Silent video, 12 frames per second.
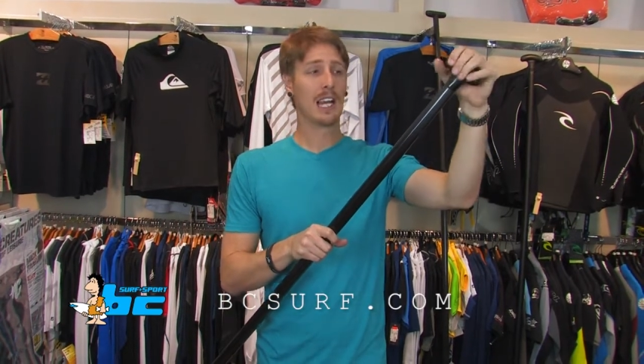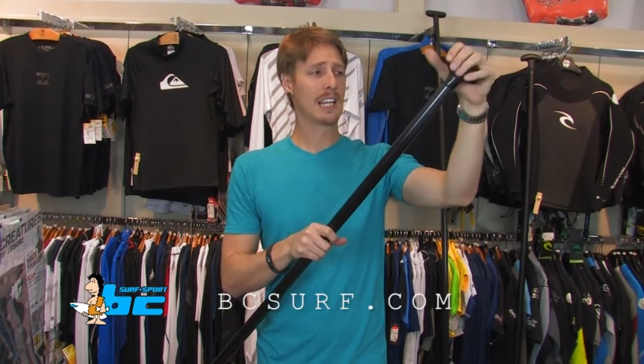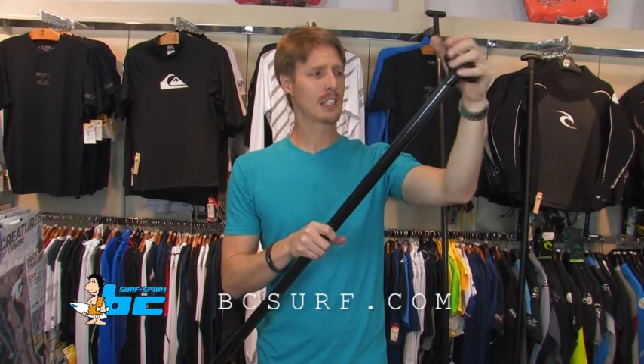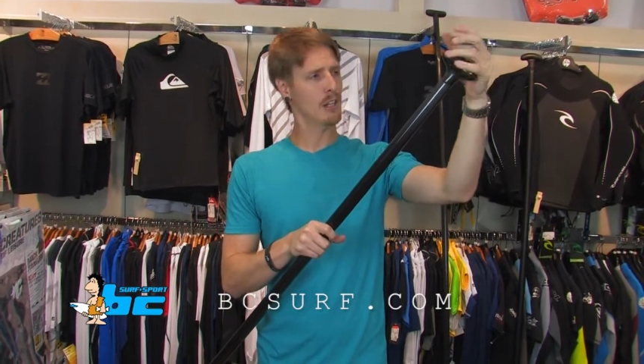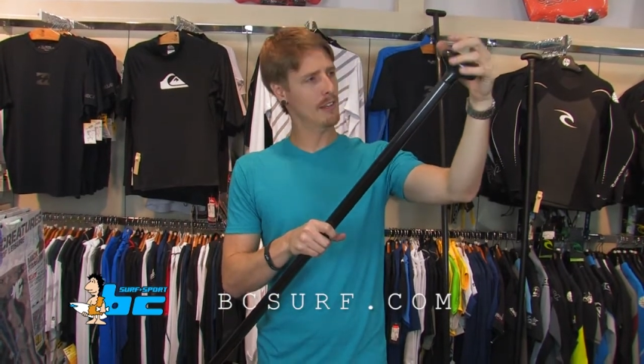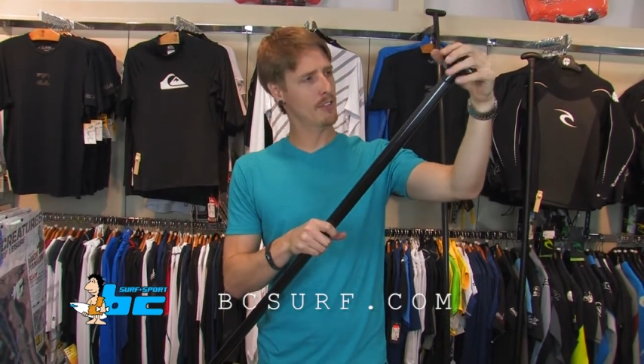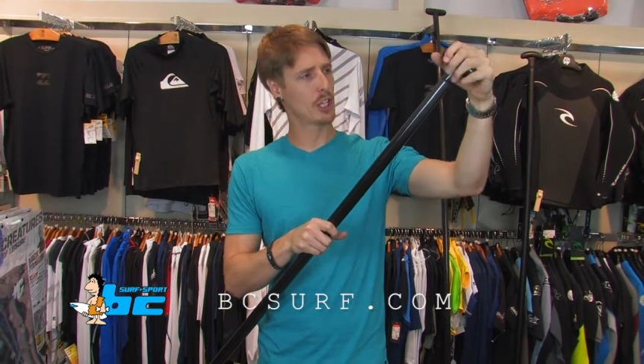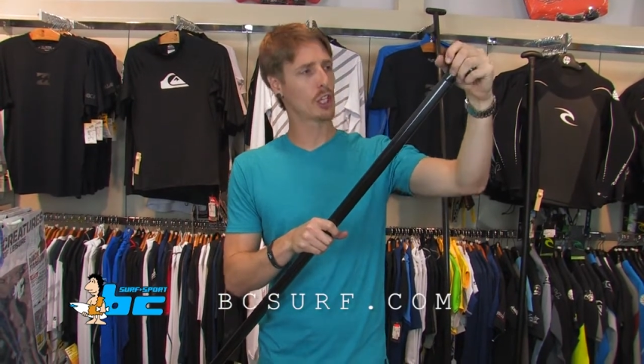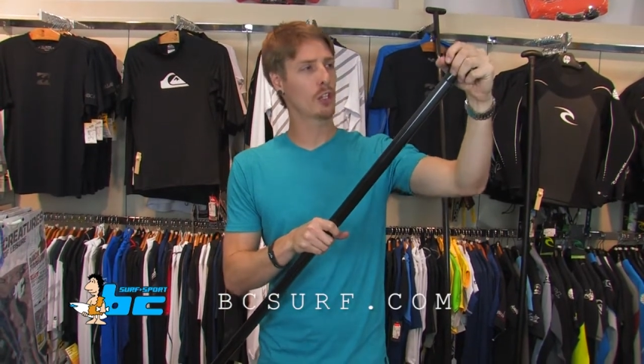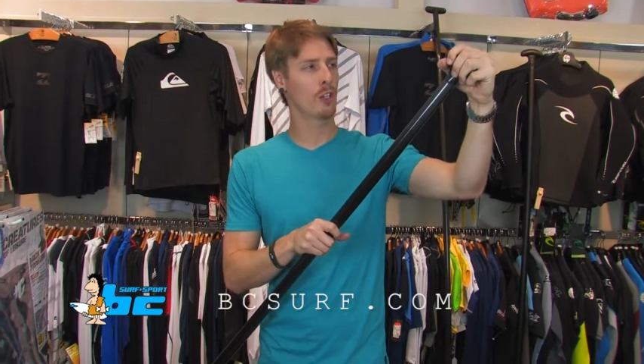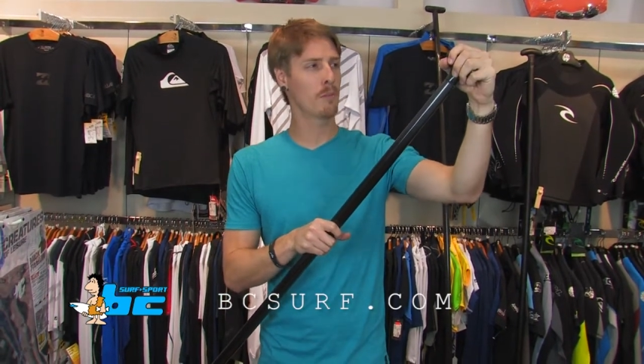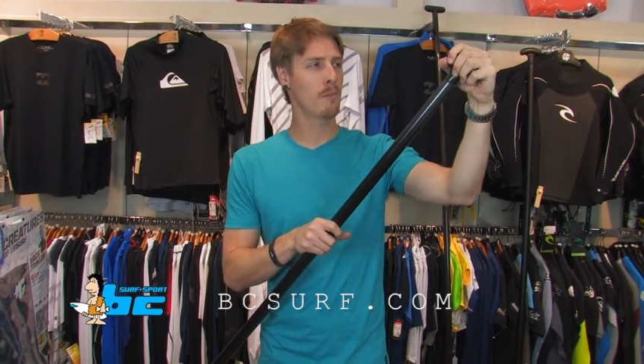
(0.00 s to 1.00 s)
It still gives a
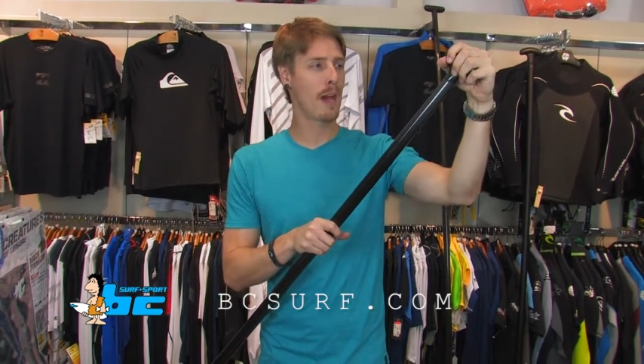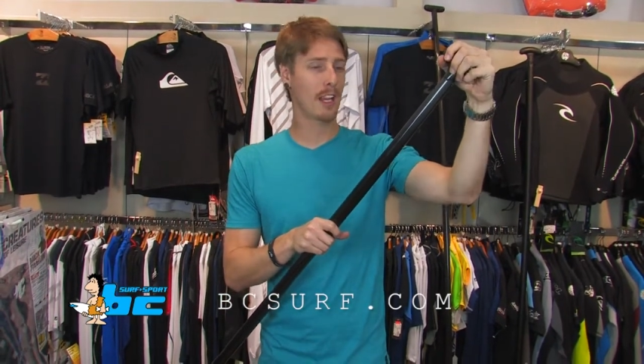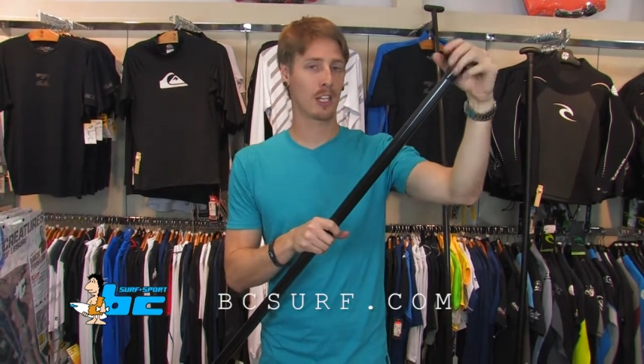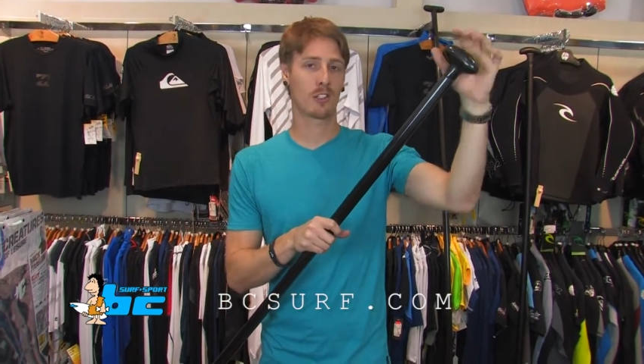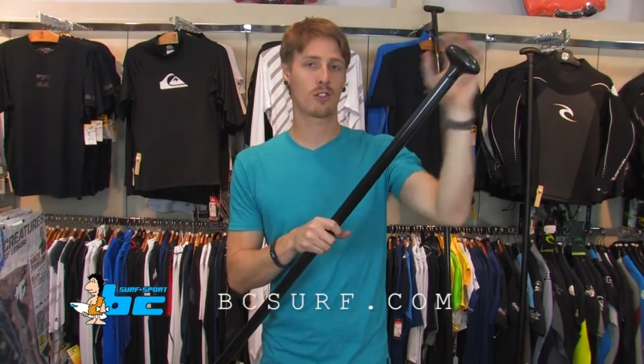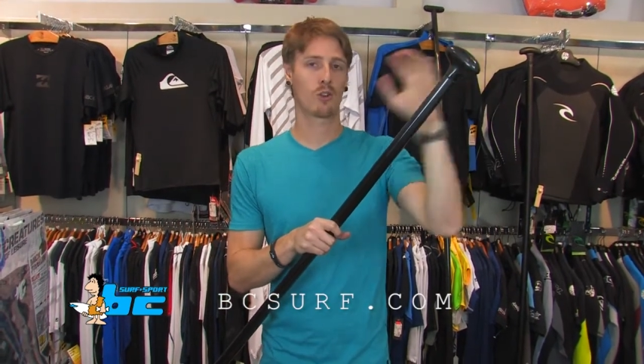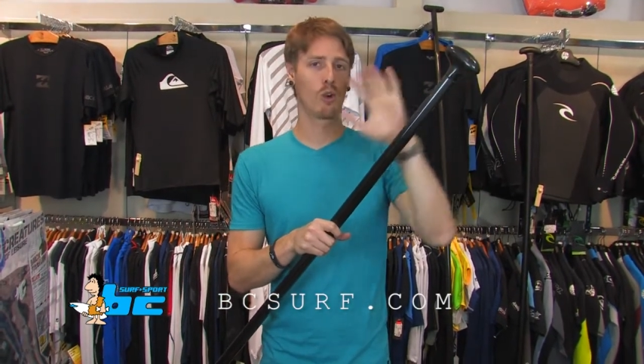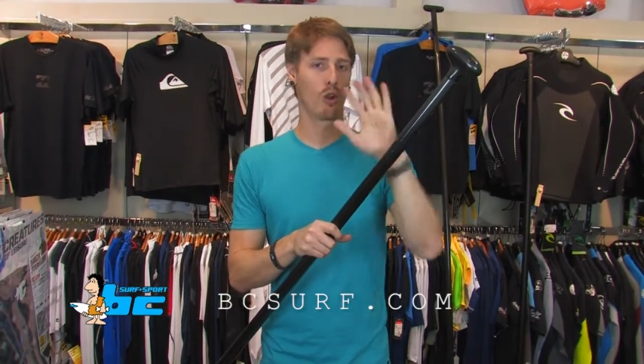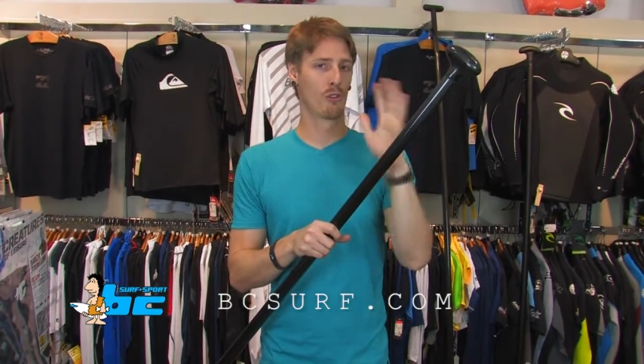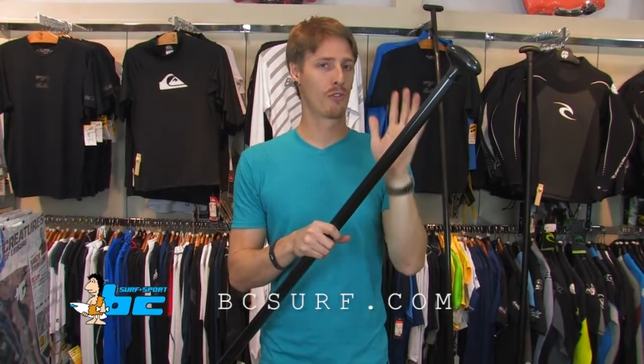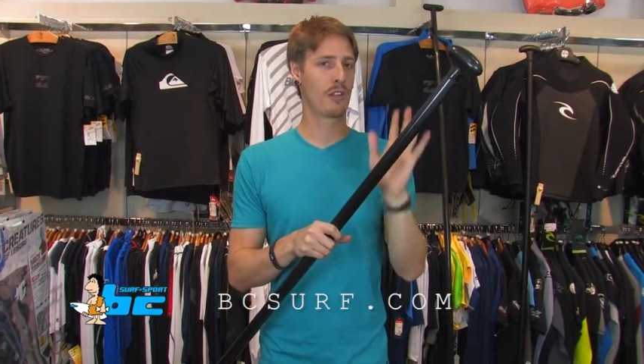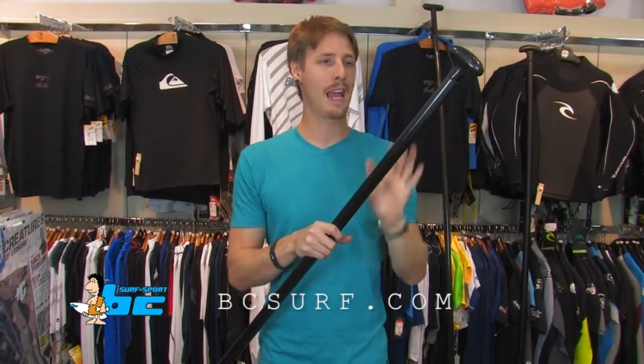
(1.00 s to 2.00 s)
good amount of
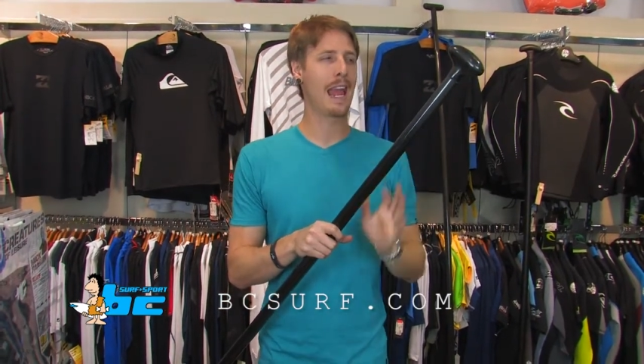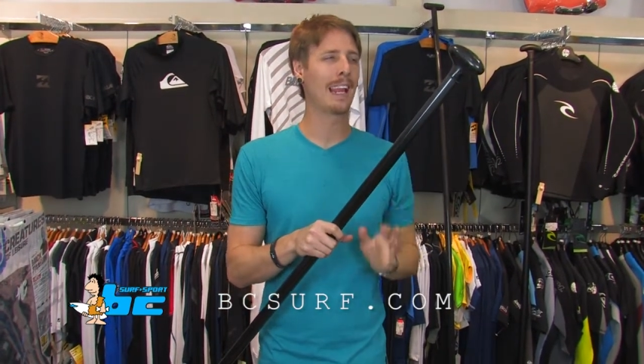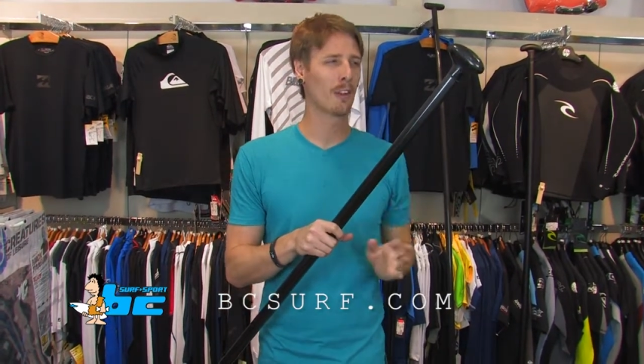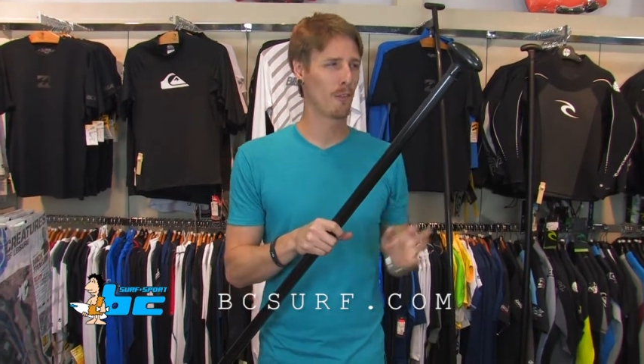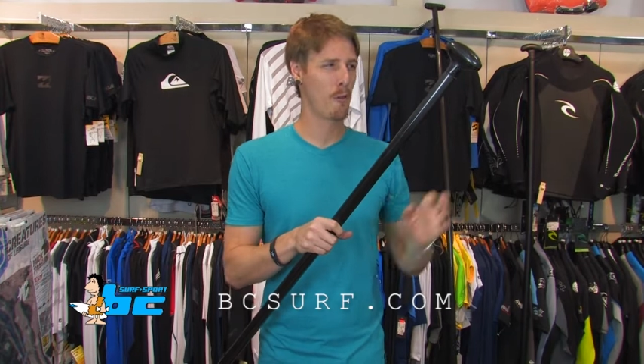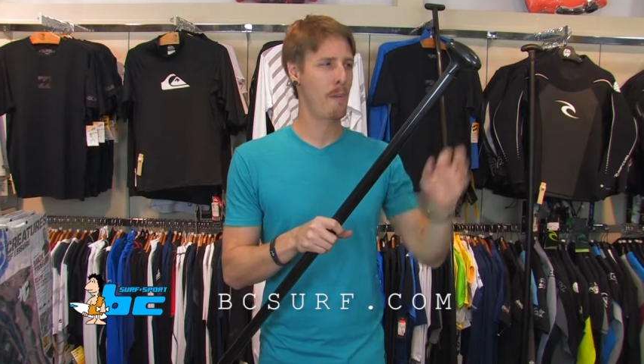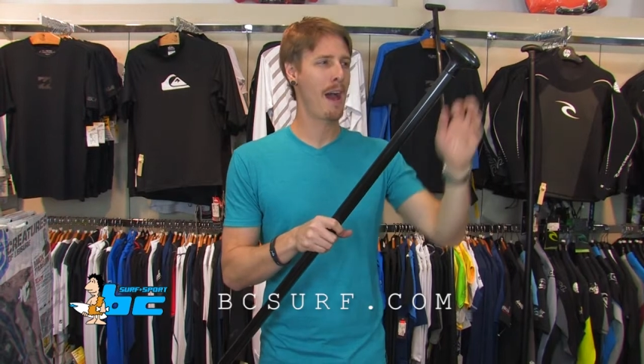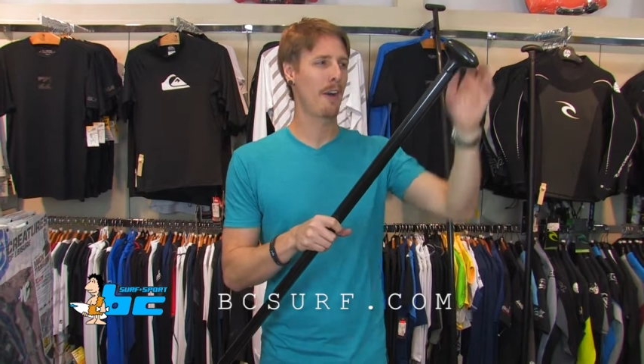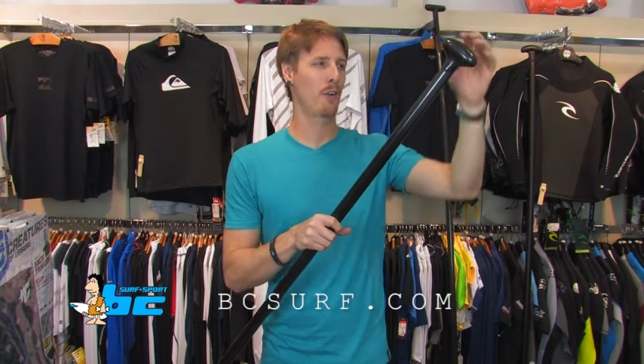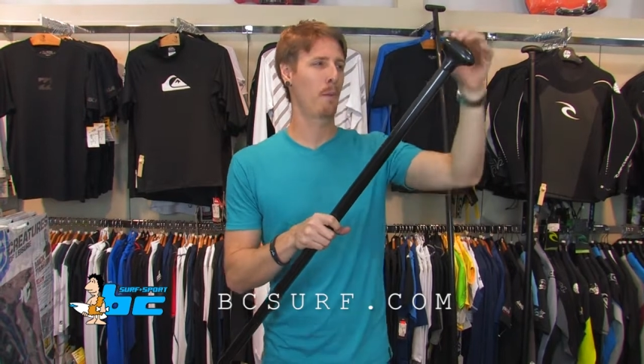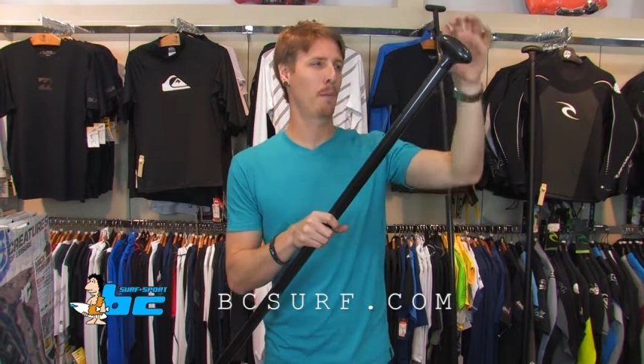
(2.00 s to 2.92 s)
control over the angle of the paddle,